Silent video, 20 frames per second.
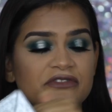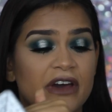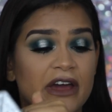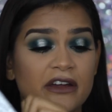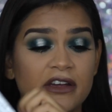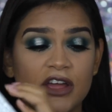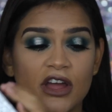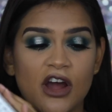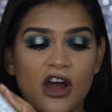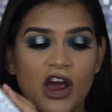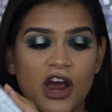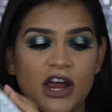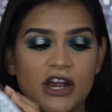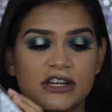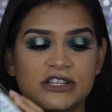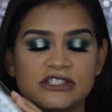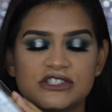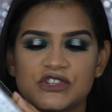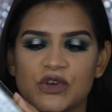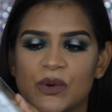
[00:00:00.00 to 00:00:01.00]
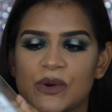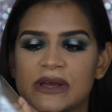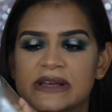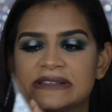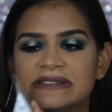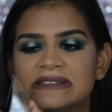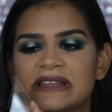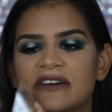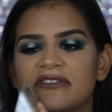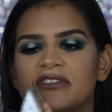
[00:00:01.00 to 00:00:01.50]
It's very hard, so
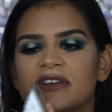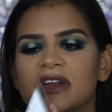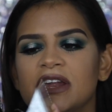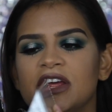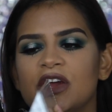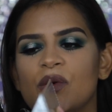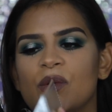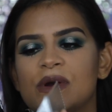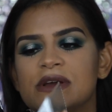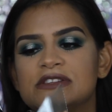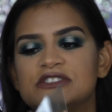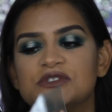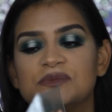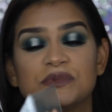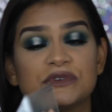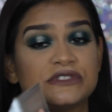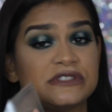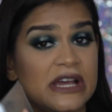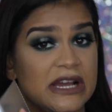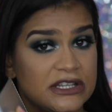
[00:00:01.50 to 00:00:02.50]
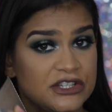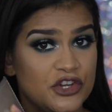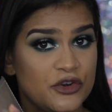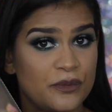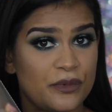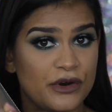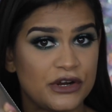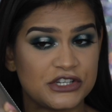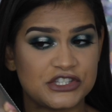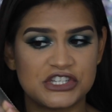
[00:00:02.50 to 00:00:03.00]
it's definitely going to protect your
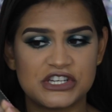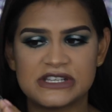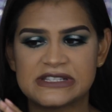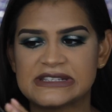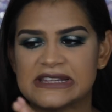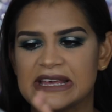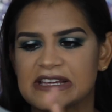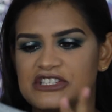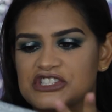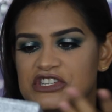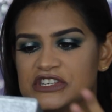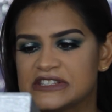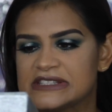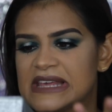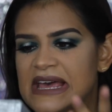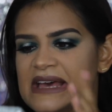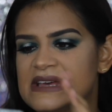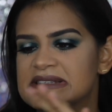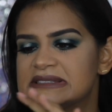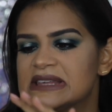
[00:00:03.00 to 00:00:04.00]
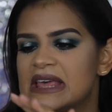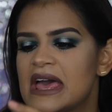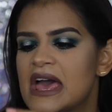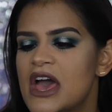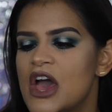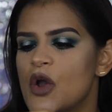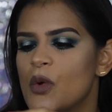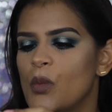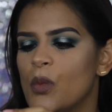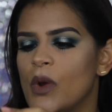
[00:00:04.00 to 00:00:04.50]
brushes, like she says,
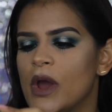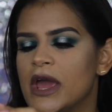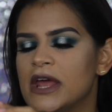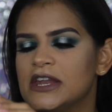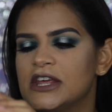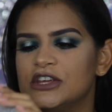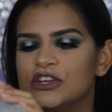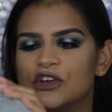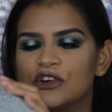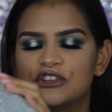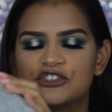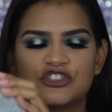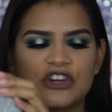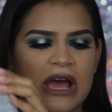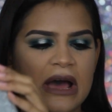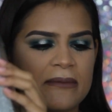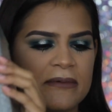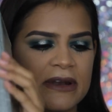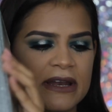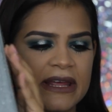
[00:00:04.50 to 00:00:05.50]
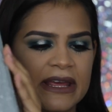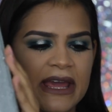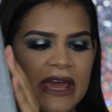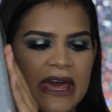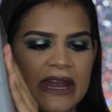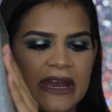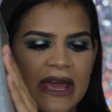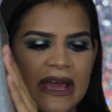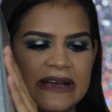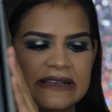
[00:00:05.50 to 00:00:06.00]
when you're traveling,
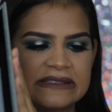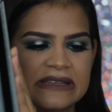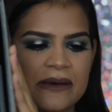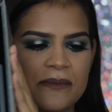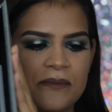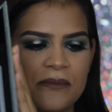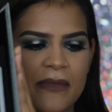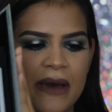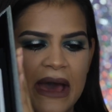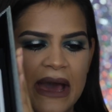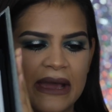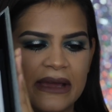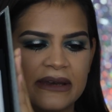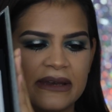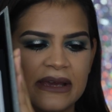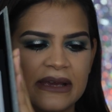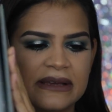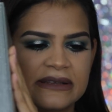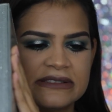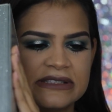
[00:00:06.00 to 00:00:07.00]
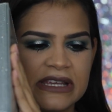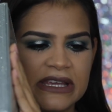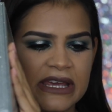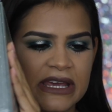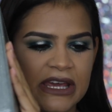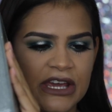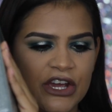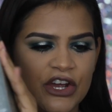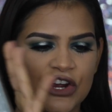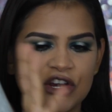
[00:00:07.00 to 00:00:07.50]
and it has a magnet
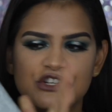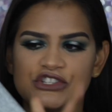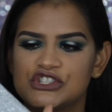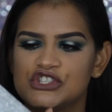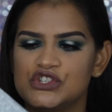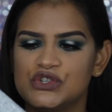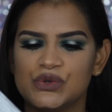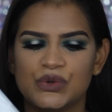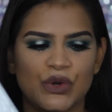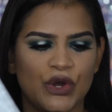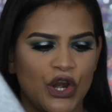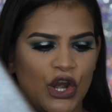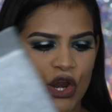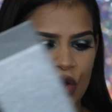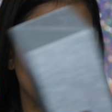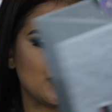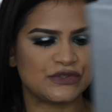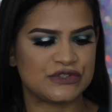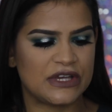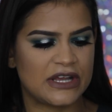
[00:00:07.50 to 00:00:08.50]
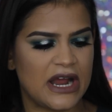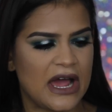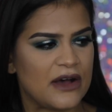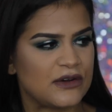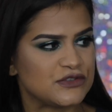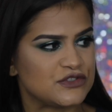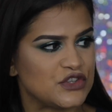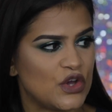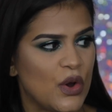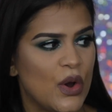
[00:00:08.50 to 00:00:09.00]
here to close it
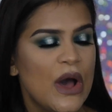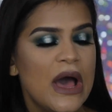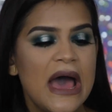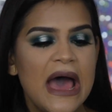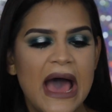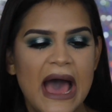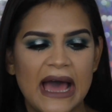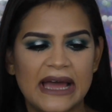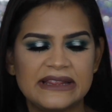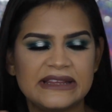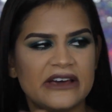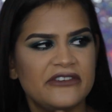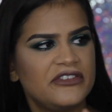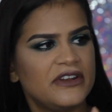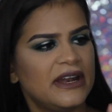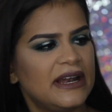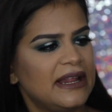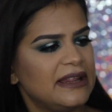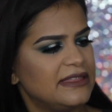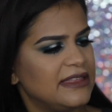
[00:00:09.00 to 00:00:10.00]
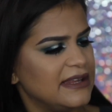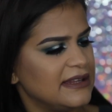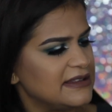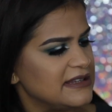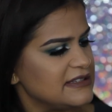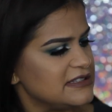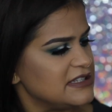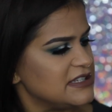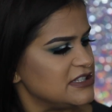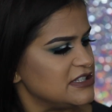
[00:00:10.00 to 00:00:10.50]
out. So I definitely think
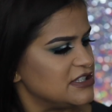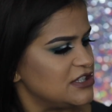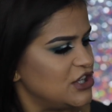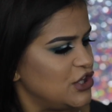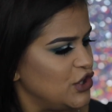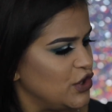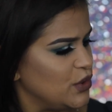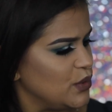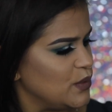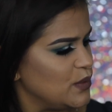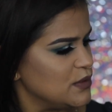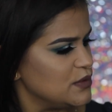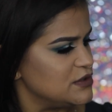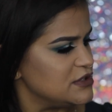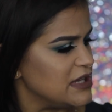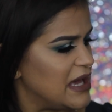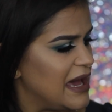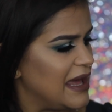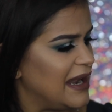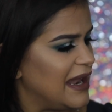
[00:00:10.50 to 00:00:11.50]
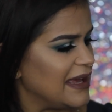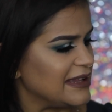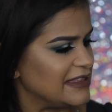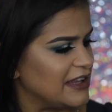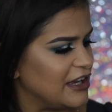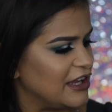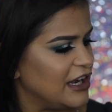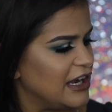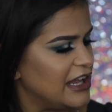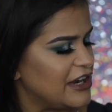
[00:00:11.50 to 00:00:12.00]
this is cute. I like
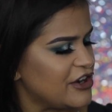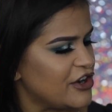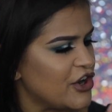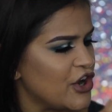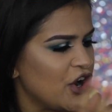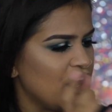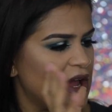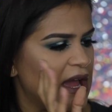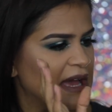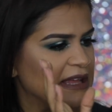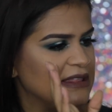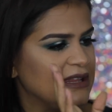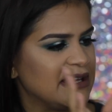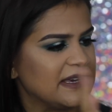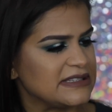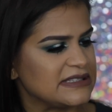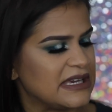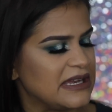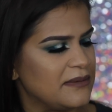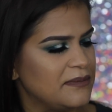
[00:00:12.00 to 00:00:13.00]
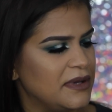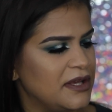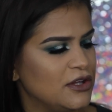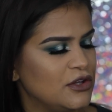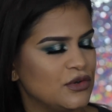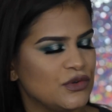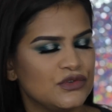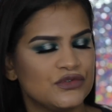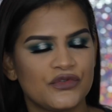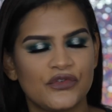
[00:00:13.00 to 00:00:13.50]
the glitter. I think it's going to be
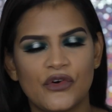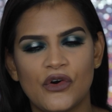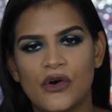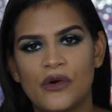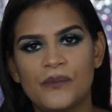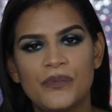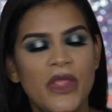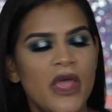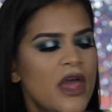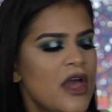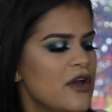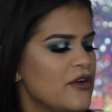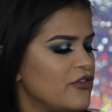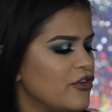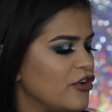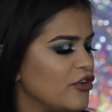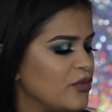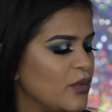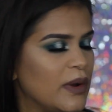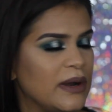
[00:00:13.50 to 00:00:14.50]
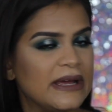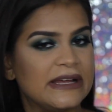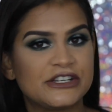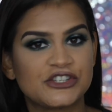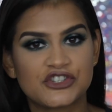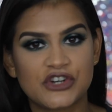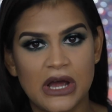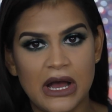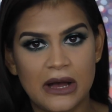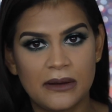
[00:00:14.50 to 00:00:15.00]
useful for when I
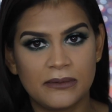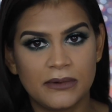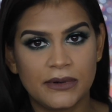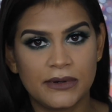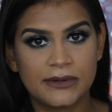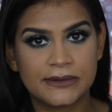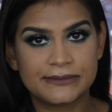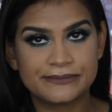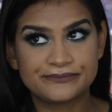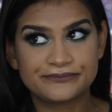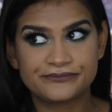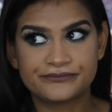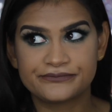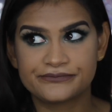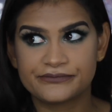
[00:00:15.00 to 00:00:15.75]
travel.